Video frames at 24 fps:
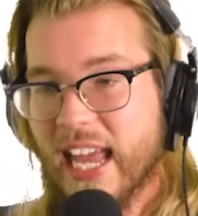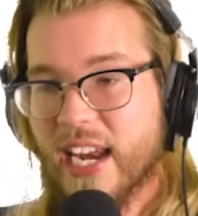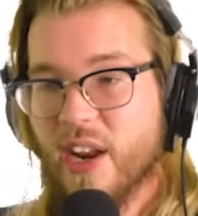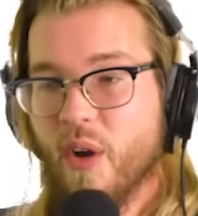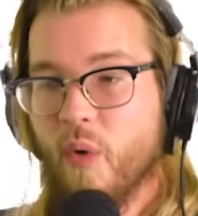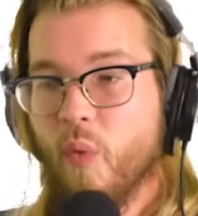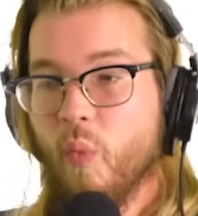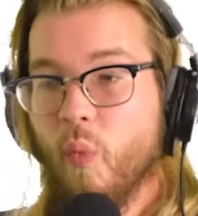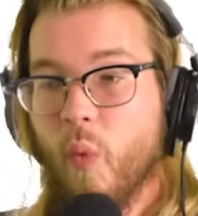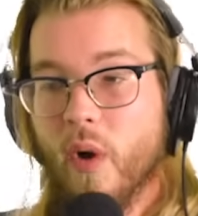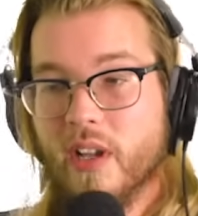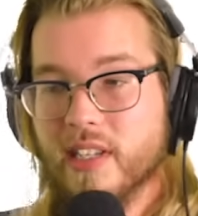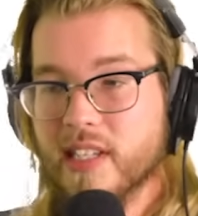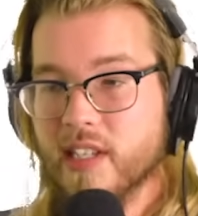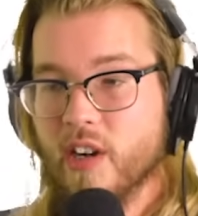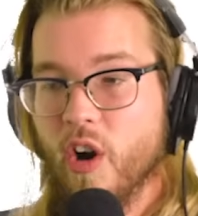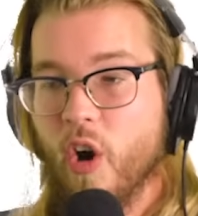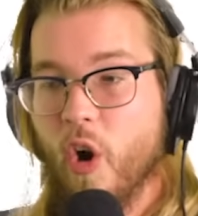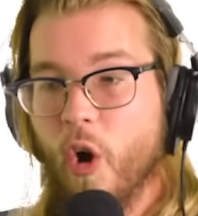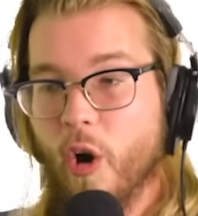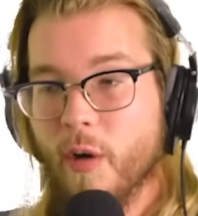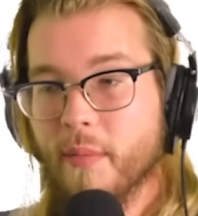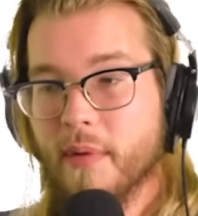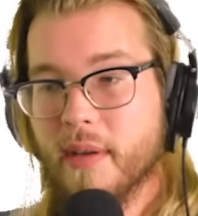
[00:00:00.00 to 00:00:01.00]
and it wasn't wasn't
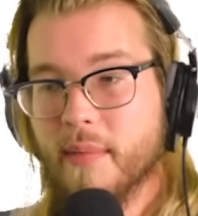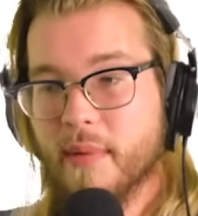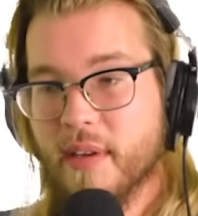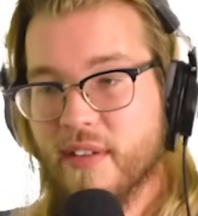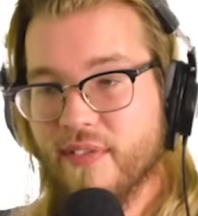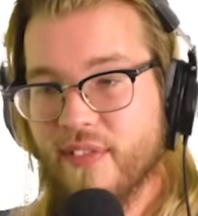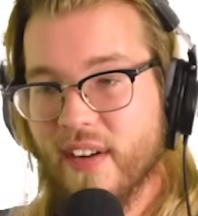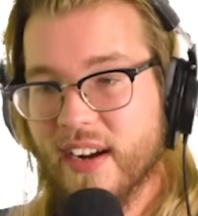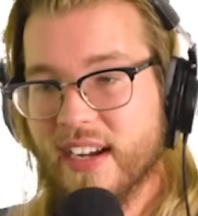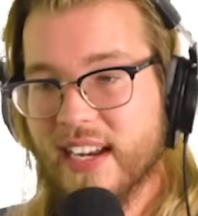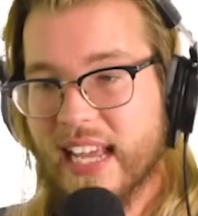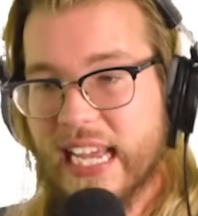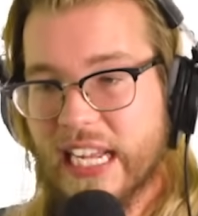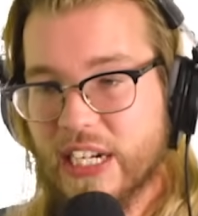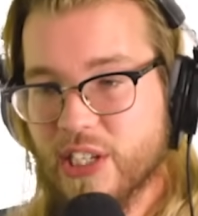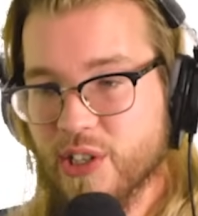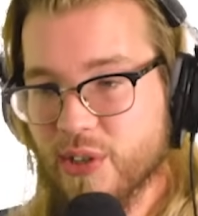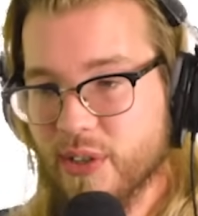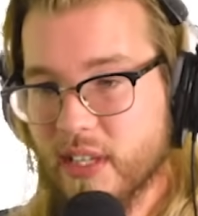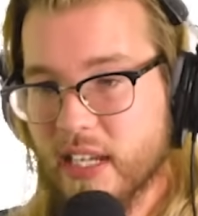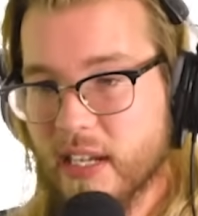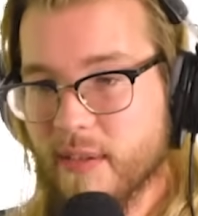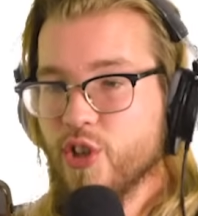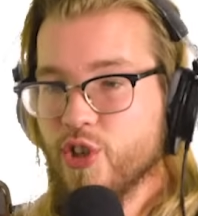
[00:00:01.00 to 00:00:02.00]
harming me
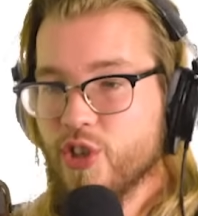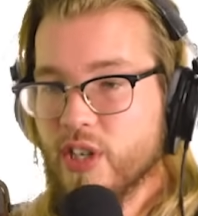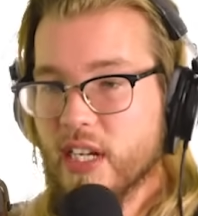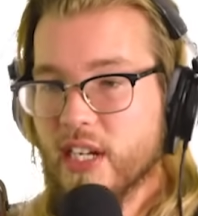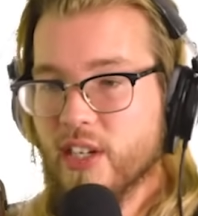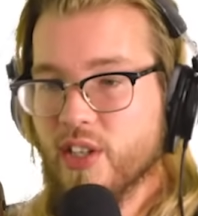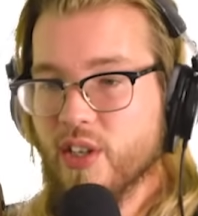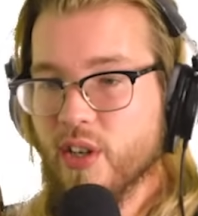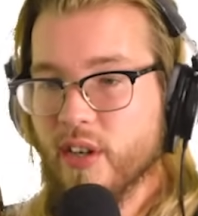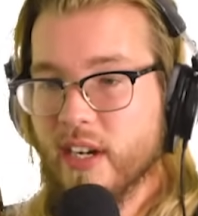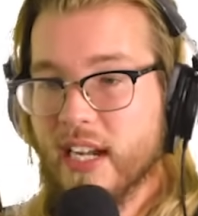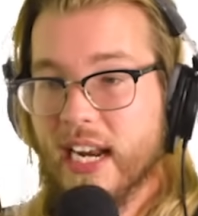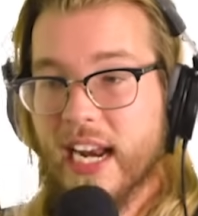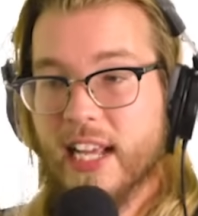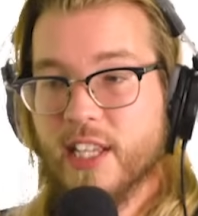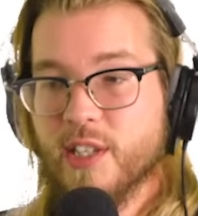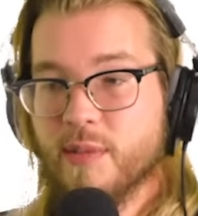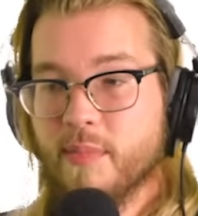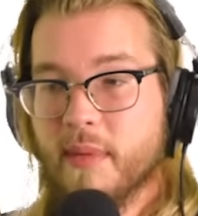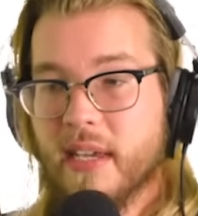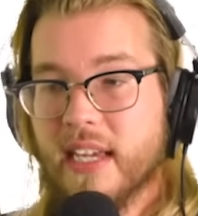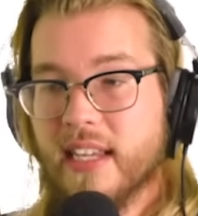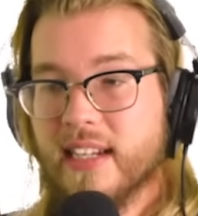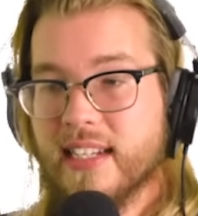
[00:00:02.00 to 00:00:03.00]
financially. She took it as
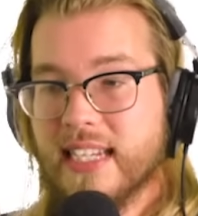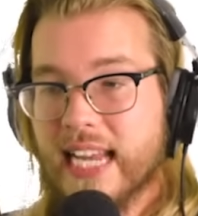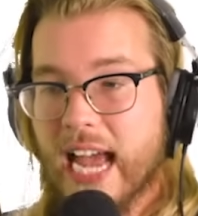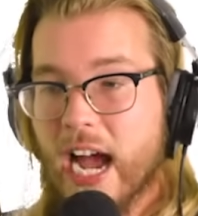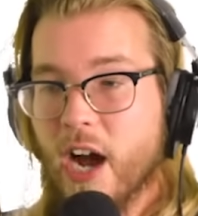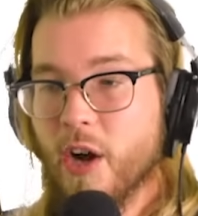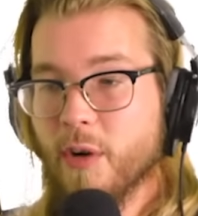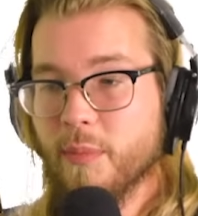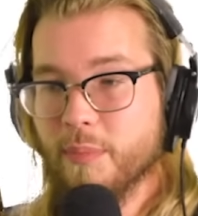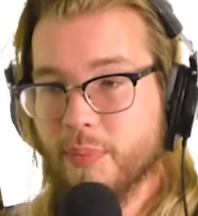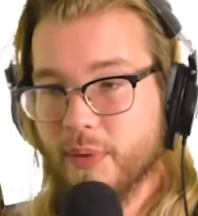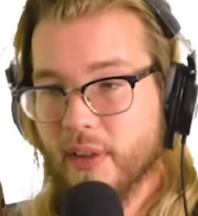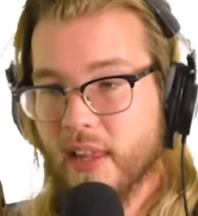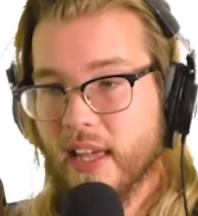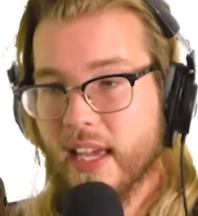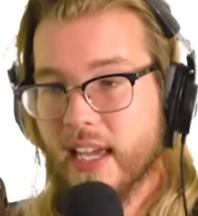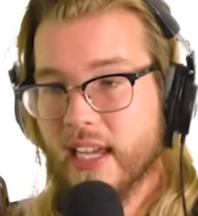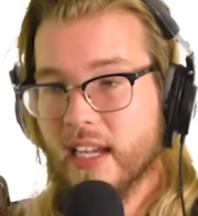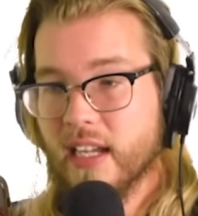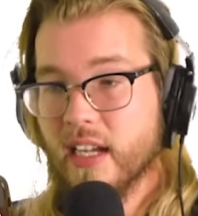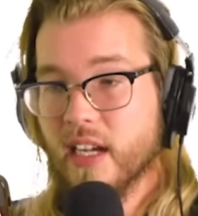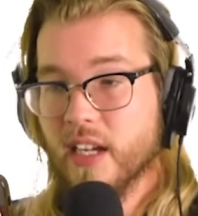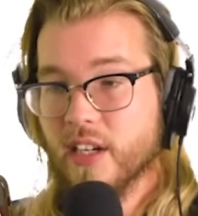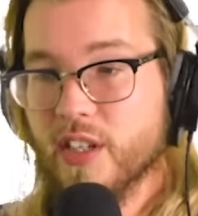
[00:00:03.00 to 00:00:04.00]
me
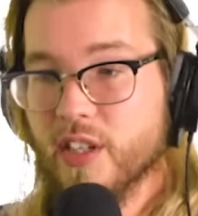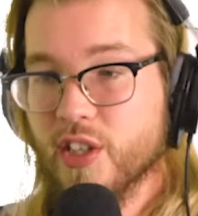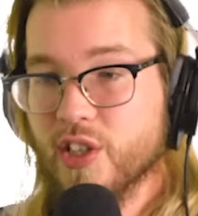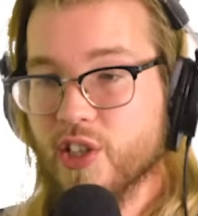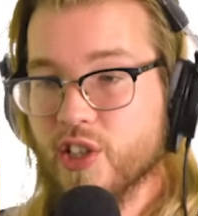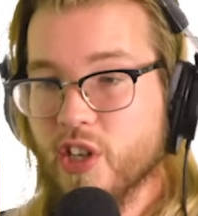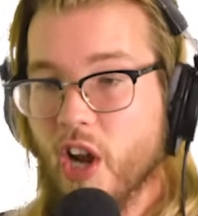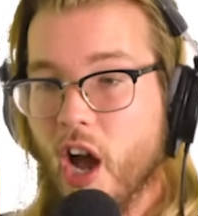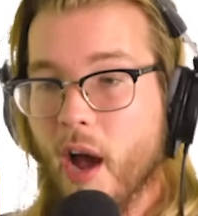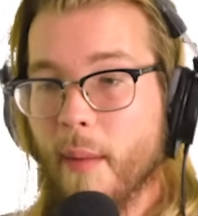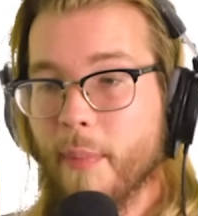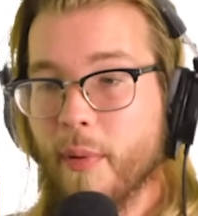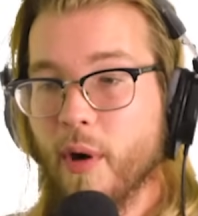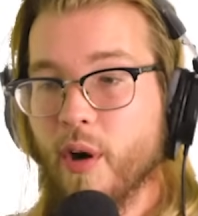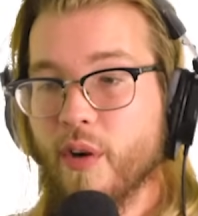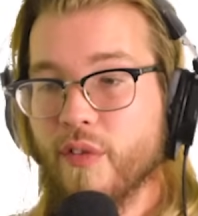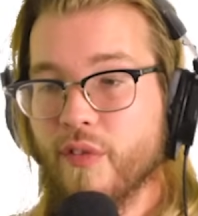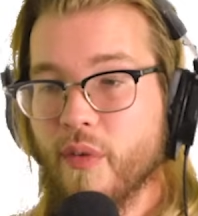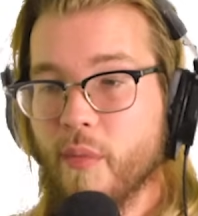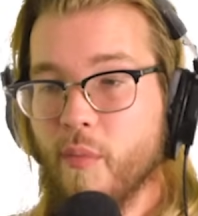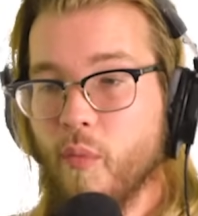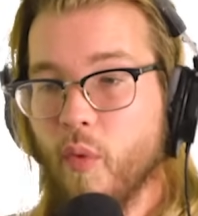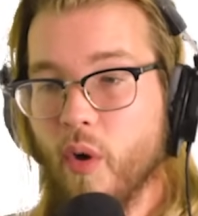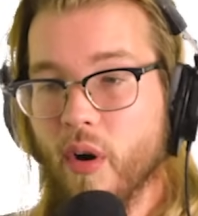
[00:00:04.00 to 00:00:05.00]
downplaying to stop her
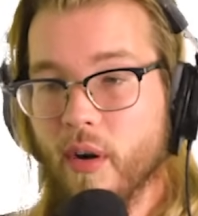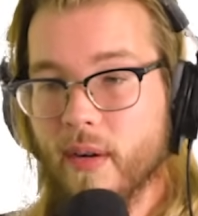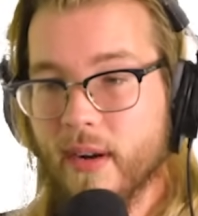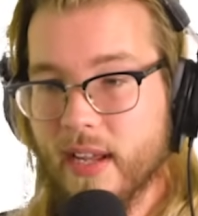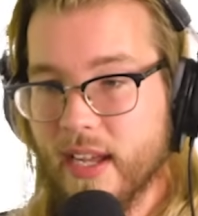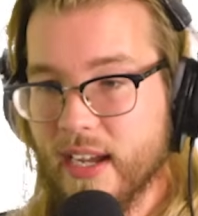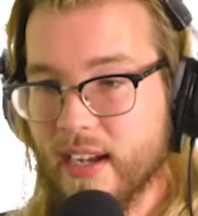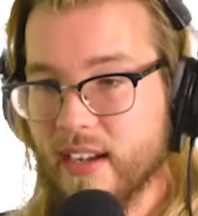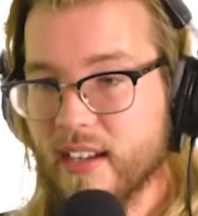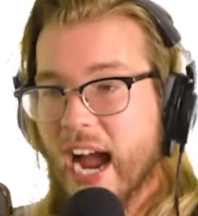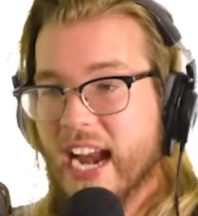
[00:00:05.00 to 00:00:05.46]
from worrying.